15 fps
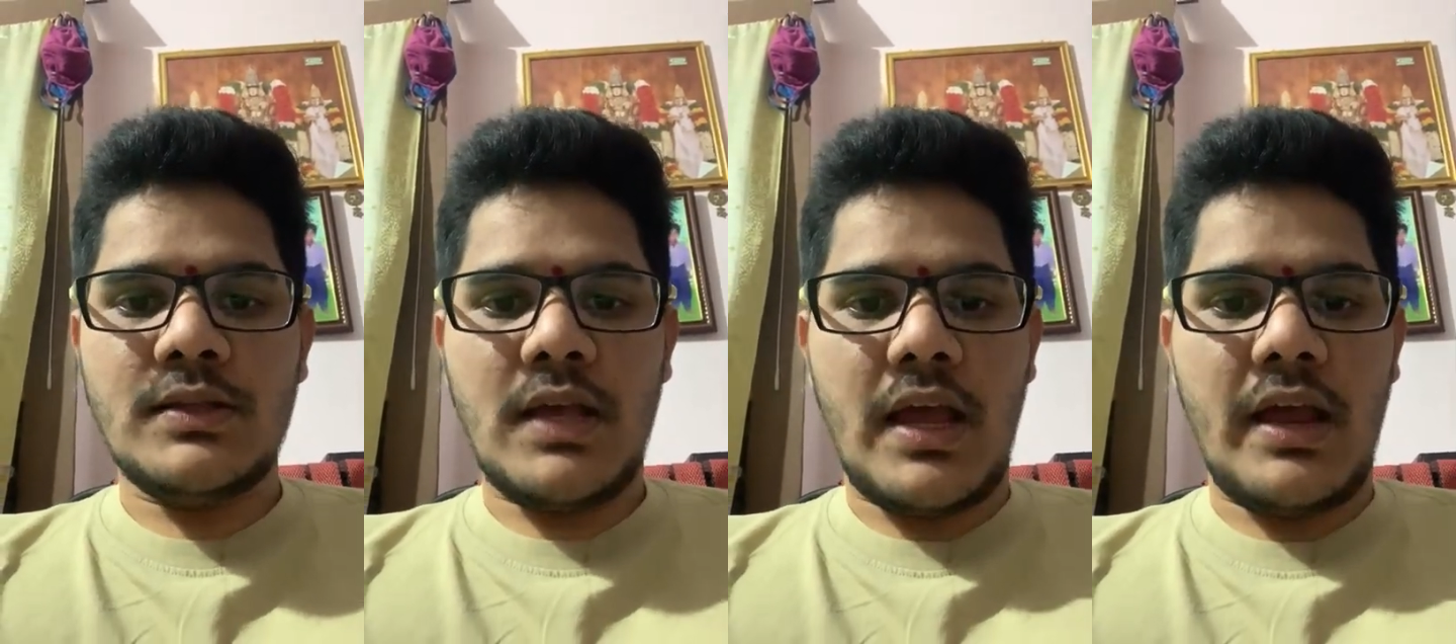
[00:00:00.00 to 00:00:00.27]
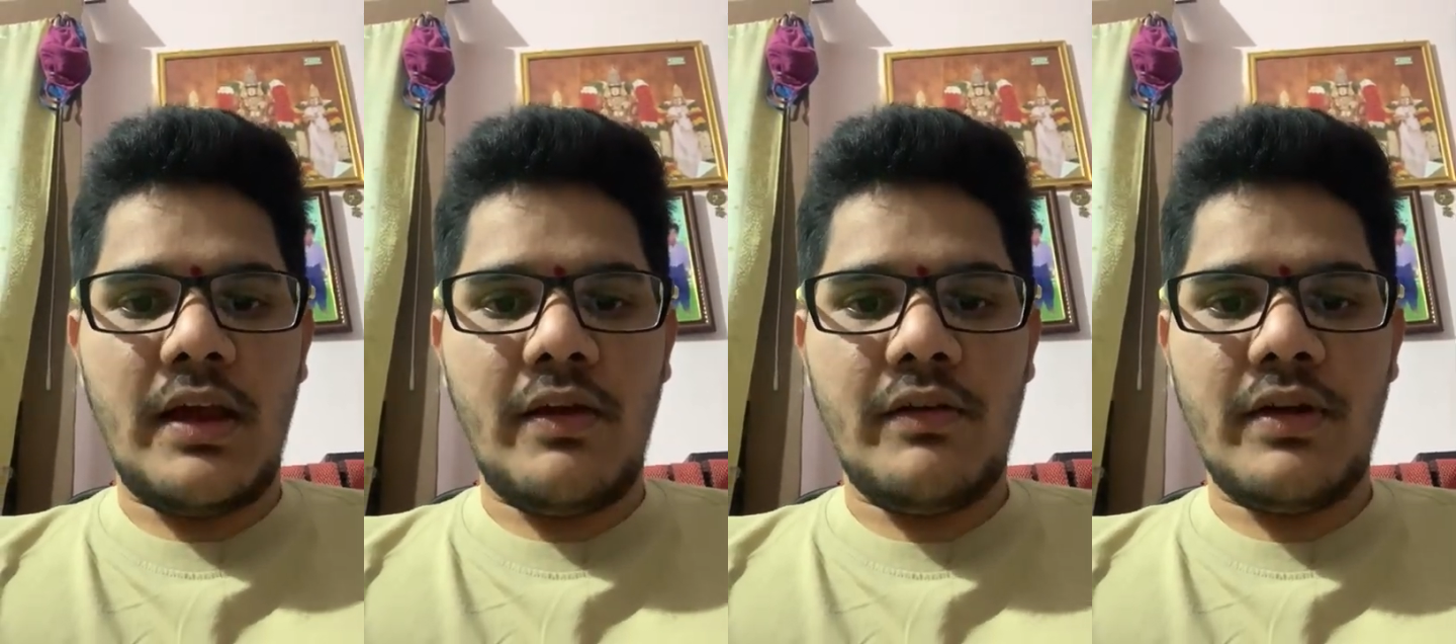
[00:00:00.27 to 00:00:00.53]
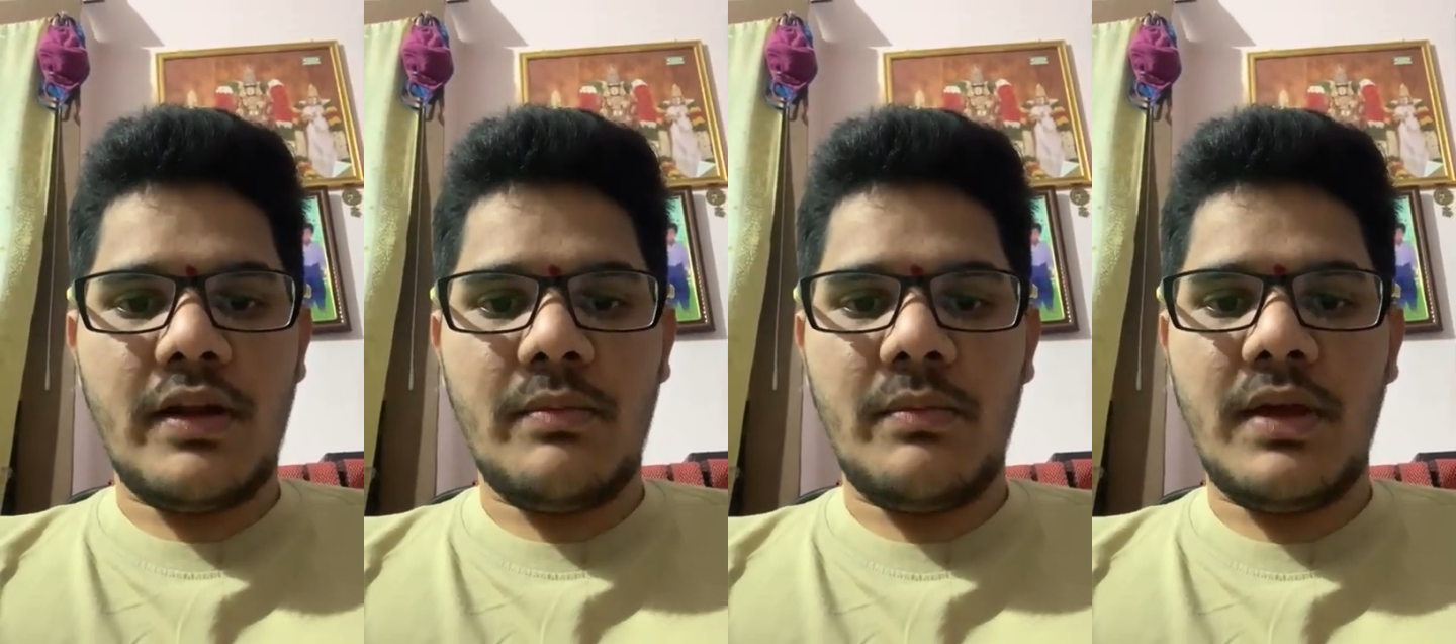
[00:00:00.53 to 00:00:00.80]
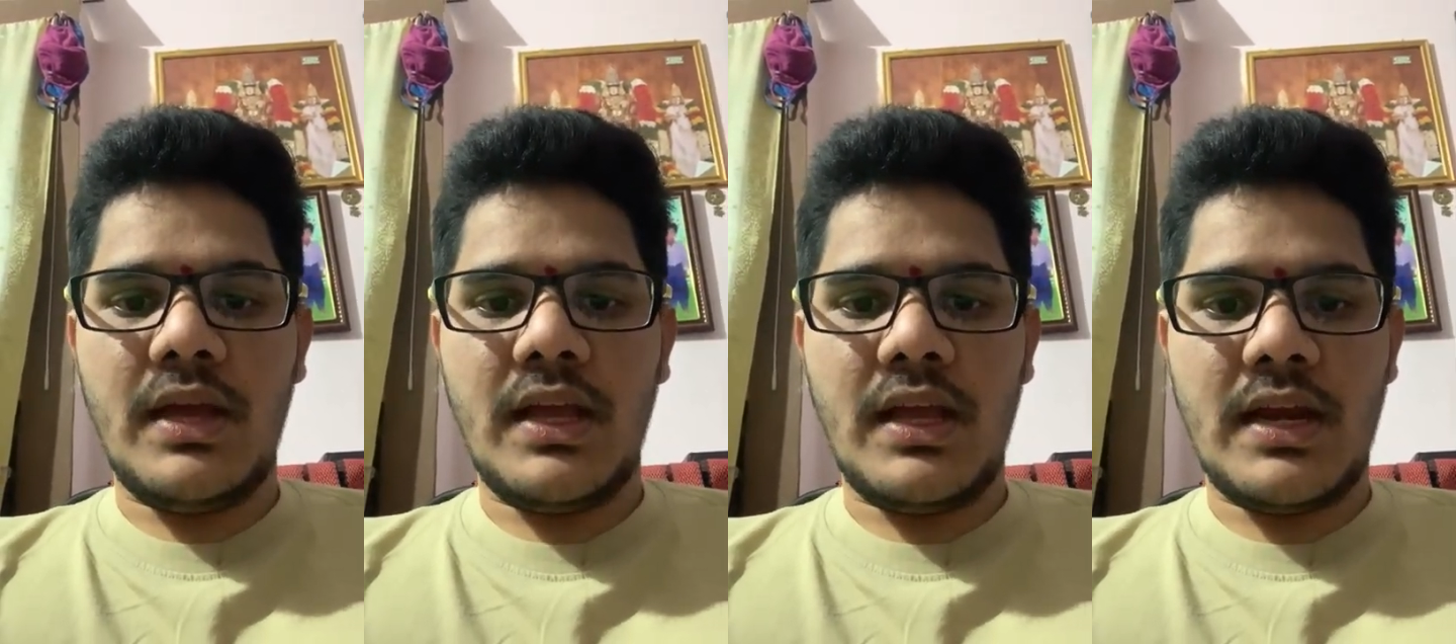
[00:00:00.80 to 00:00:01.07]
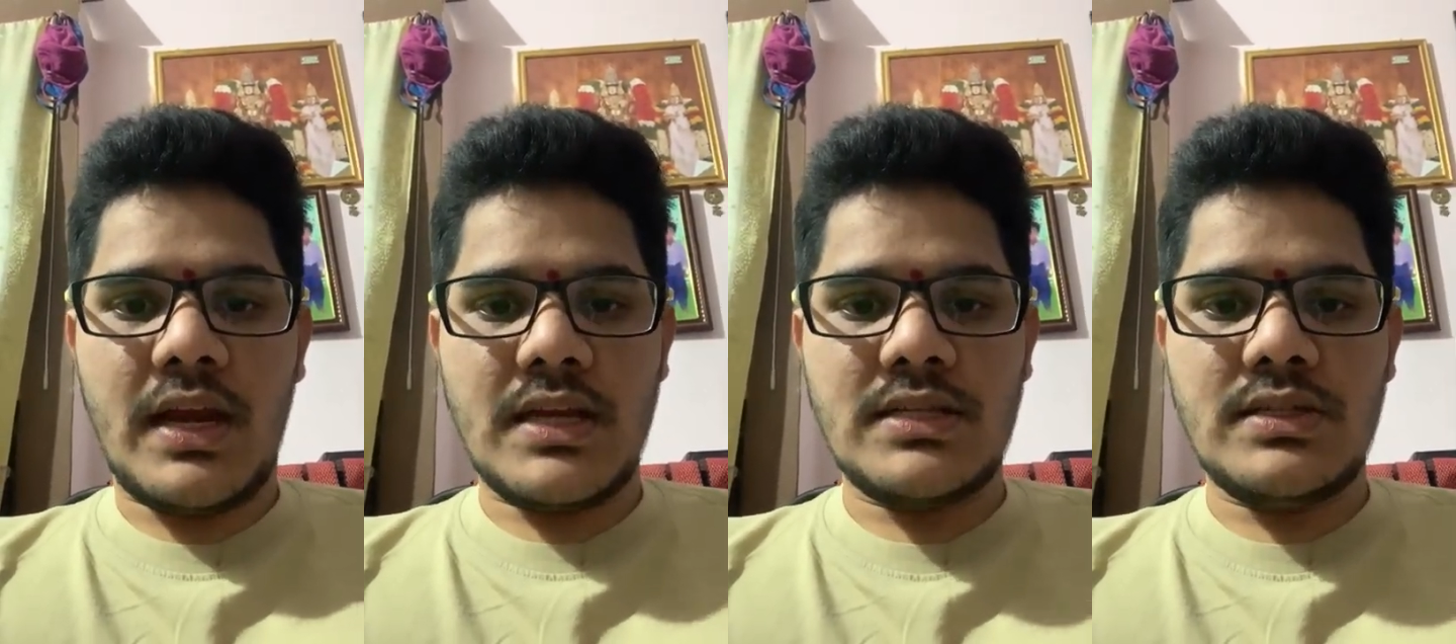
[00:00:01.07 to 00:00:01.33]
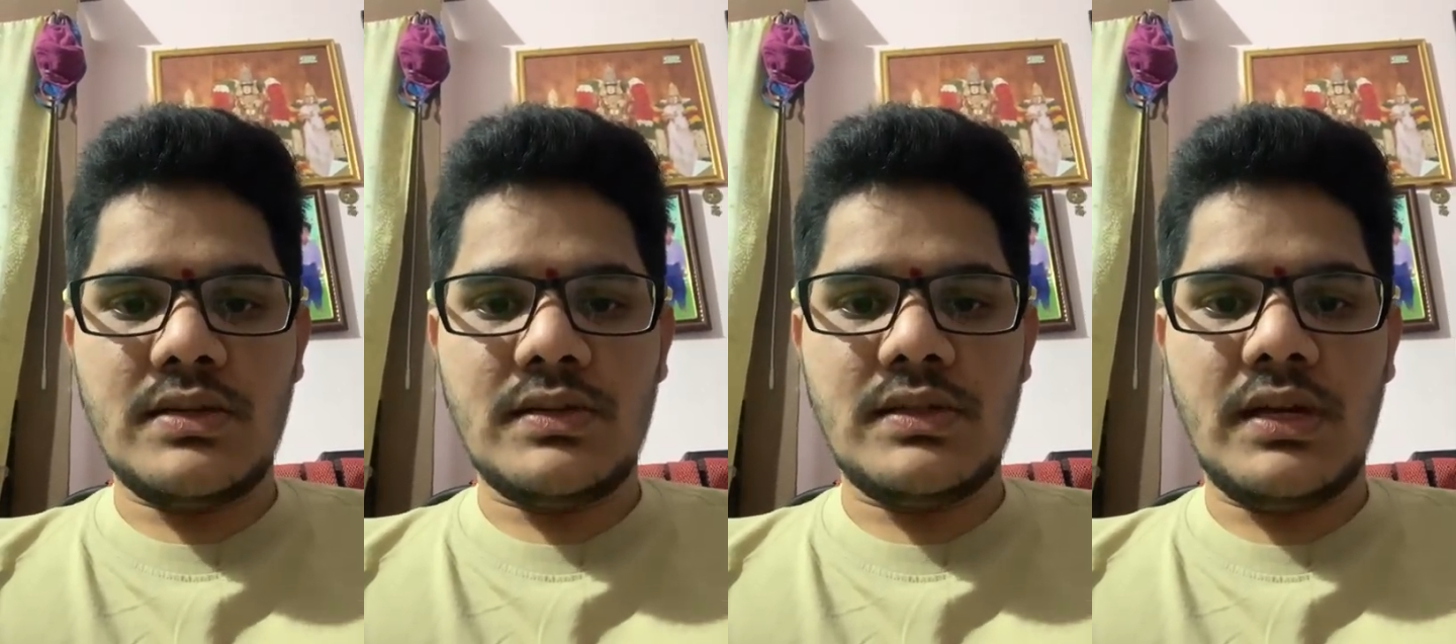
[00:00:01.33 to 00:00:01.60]
I have done my
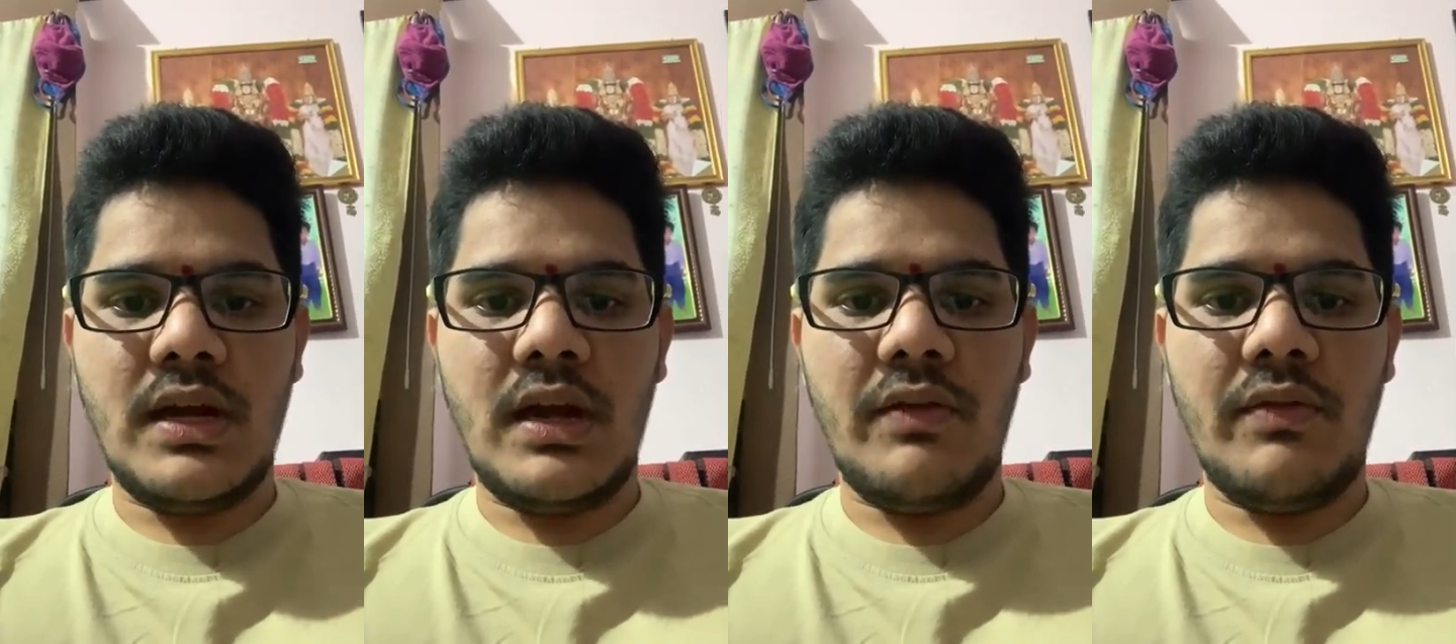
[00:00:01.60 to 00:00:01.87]
graduation in